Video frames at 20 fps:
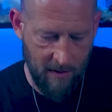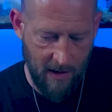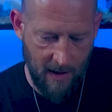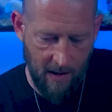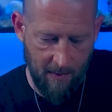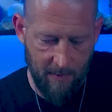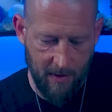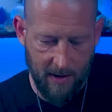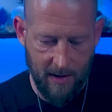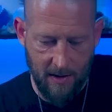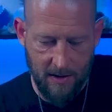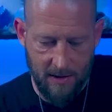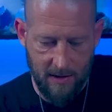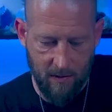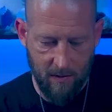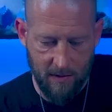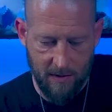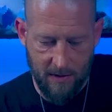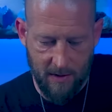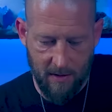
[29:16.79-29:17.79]
that because
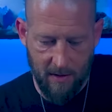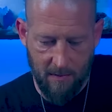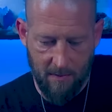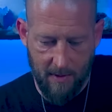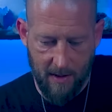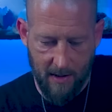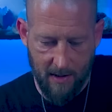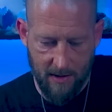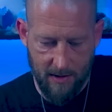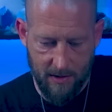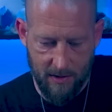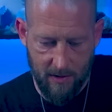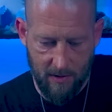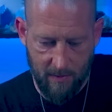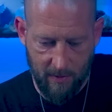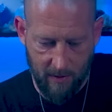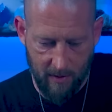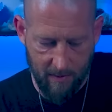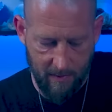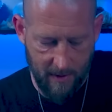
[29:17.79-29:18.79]
it was going to be a
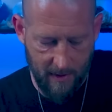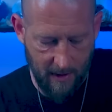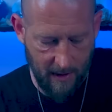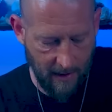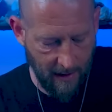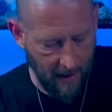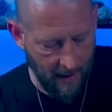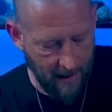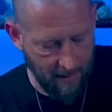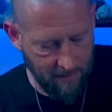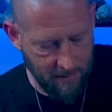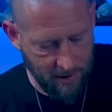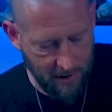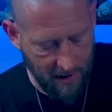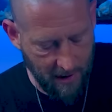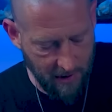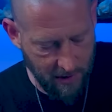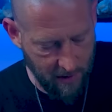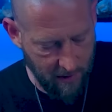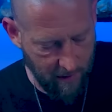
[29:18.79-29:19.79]
super big game
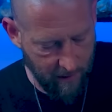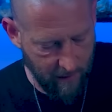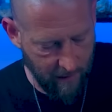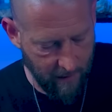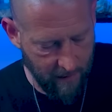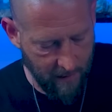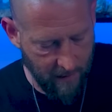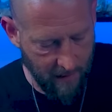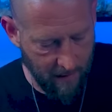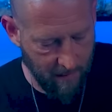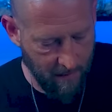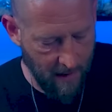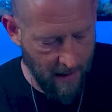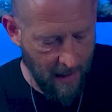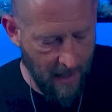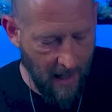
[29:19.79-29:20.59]
changer for them,